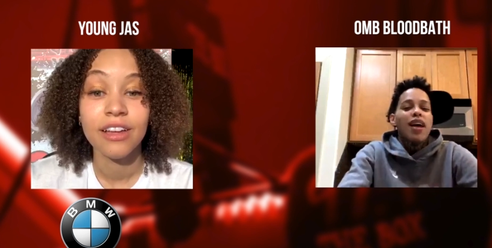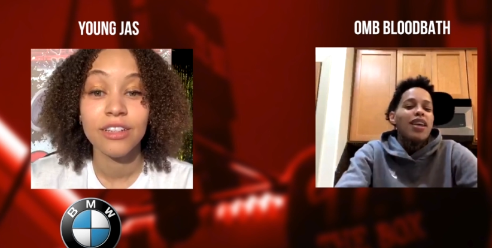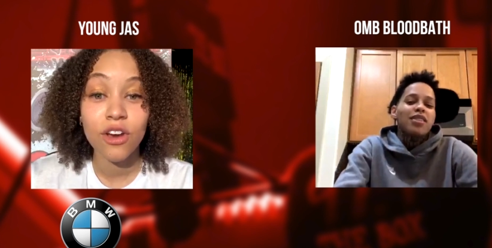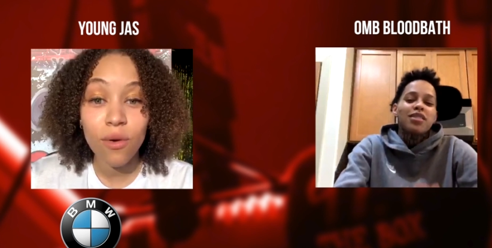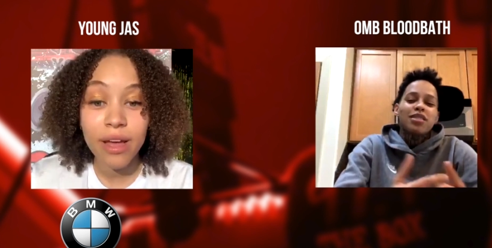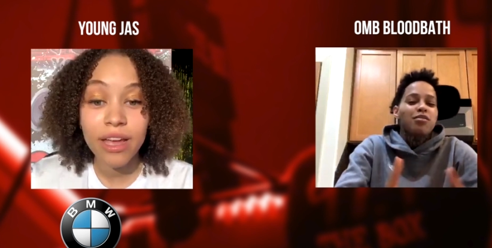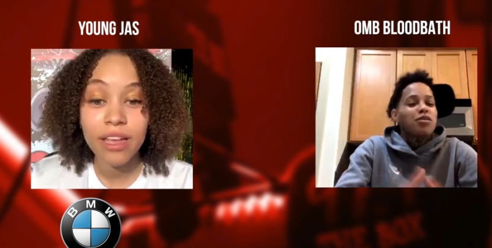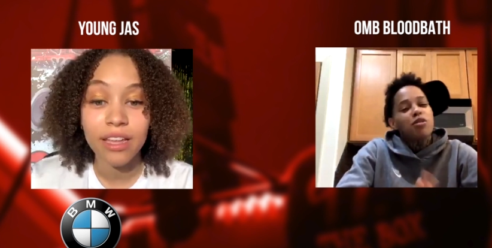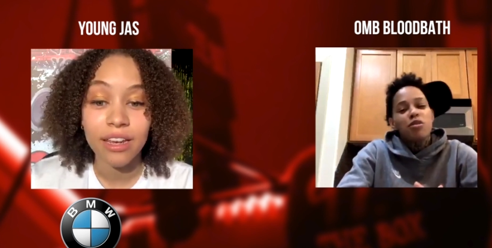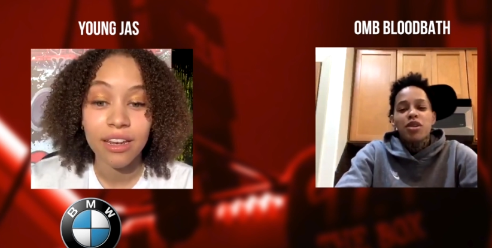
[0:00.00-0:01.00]
Speaker 1: do in. It. You
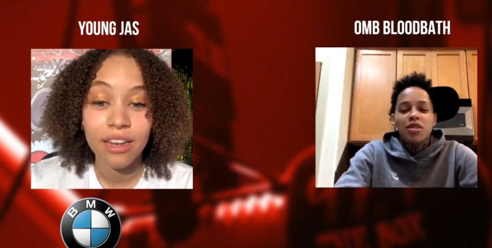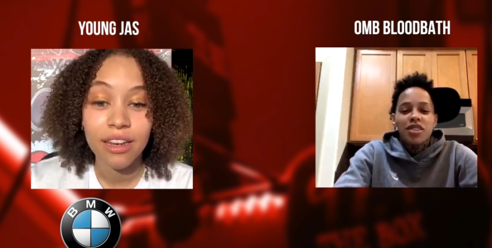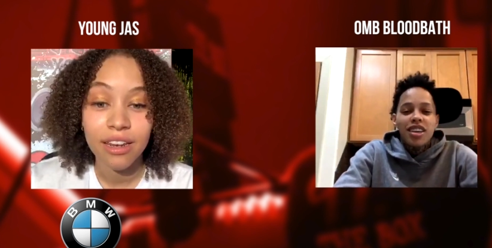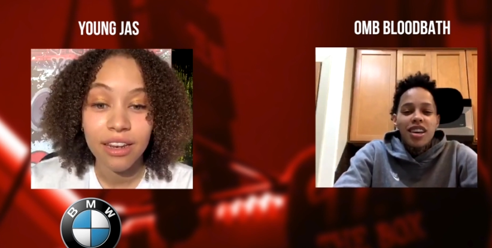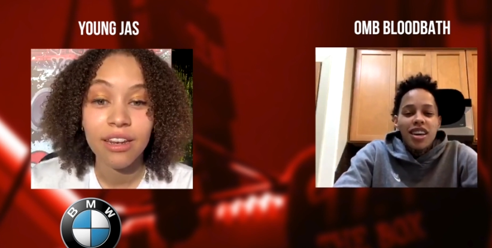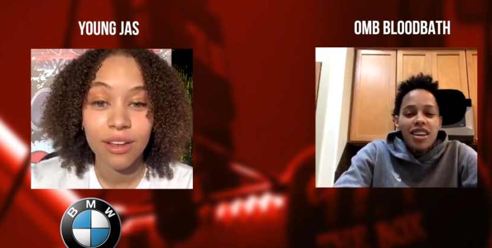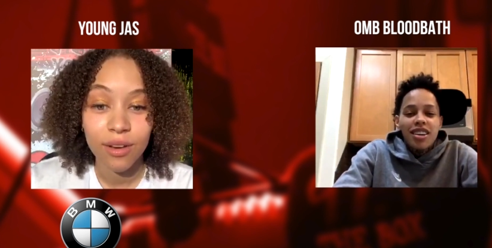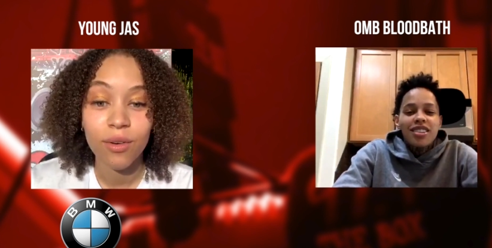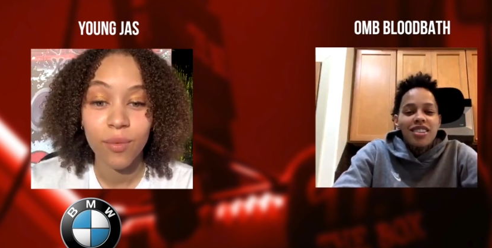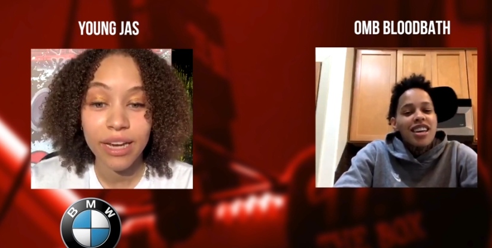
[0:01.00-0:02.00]

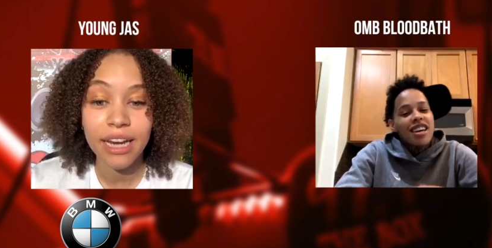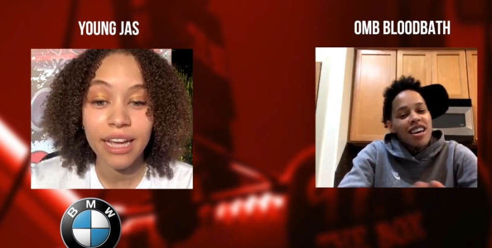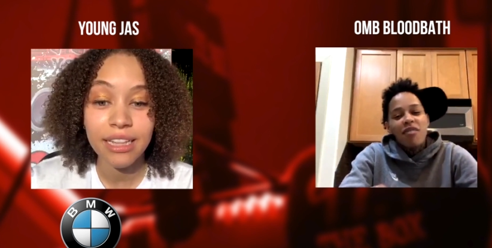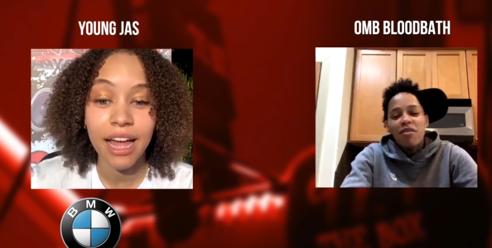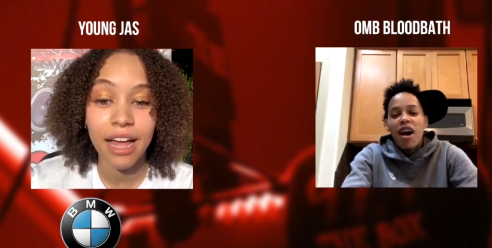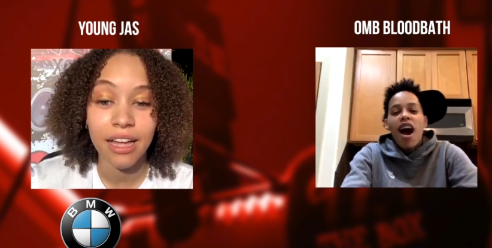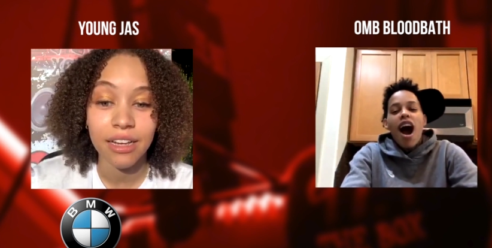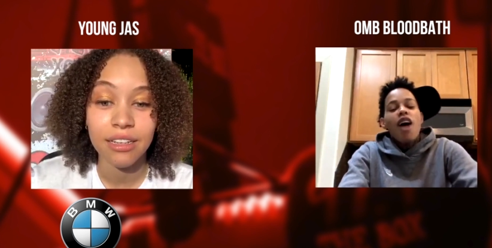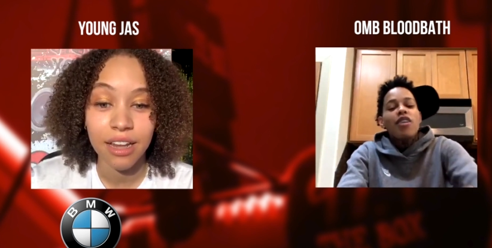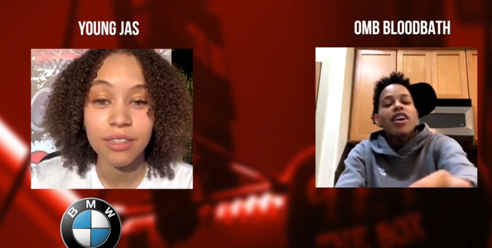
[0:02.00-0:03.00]
know what I'm we saying? Need yeah. that.
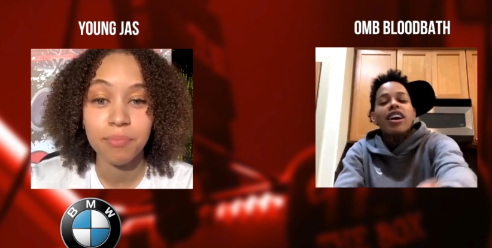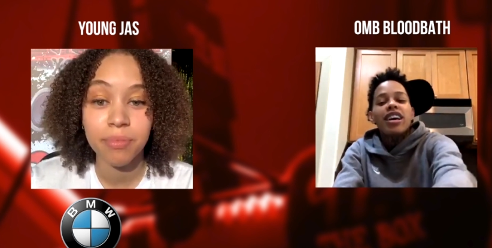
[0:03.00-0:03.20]
Oh, yeah.